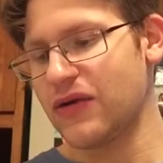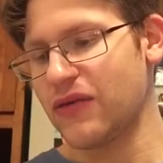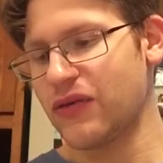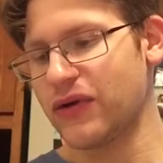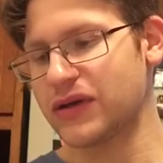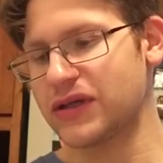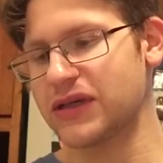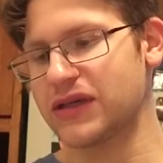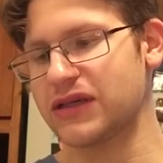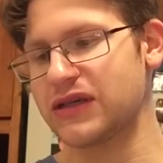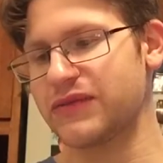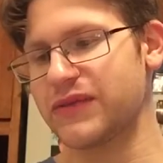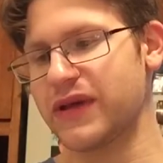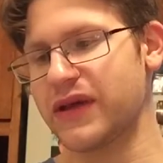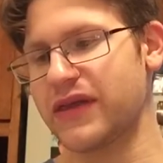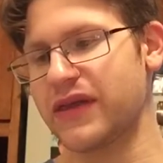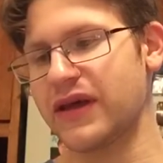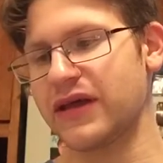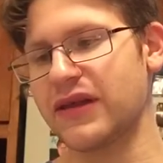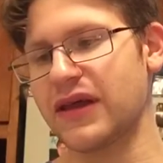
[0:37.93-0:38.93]
which leads me
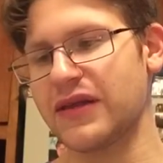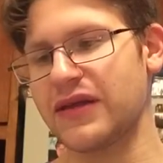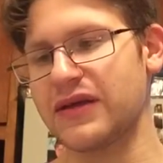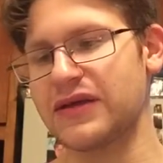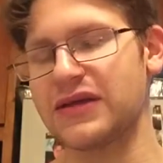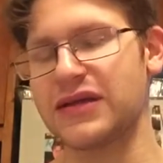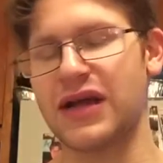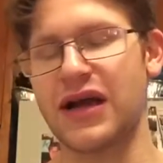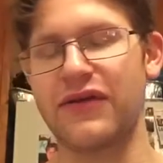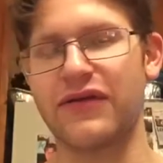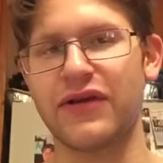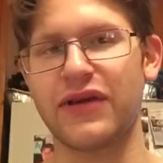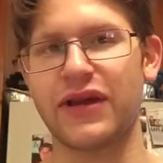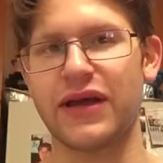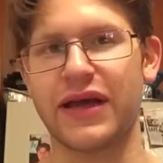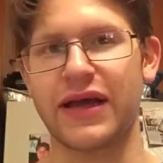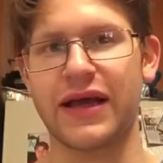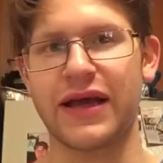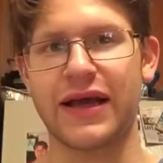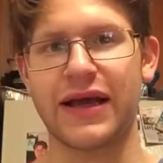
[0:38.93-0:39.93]
to think that there's not
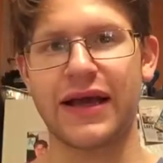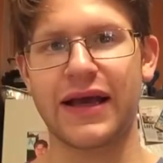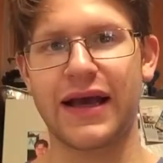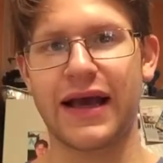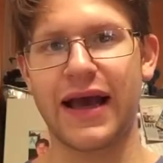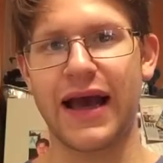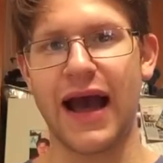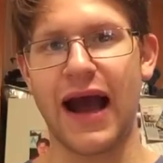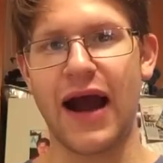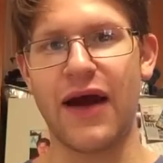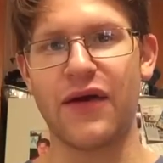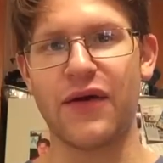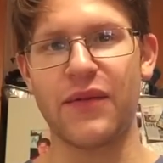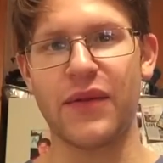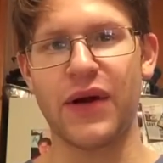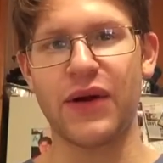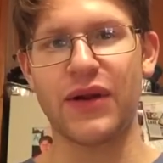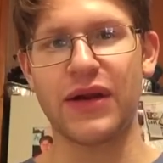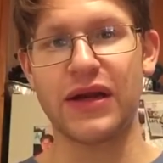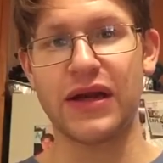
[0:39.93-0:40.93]
really
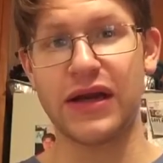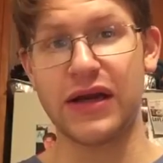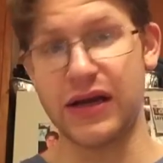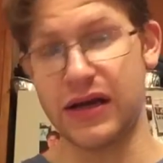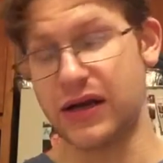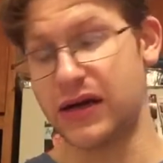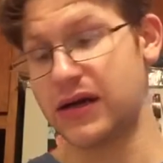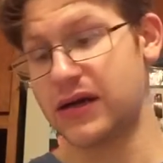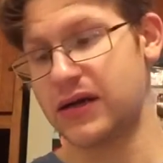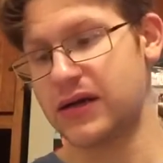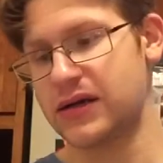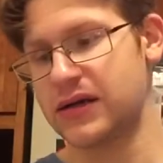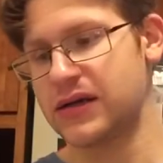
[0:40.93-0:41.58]
caramel in here.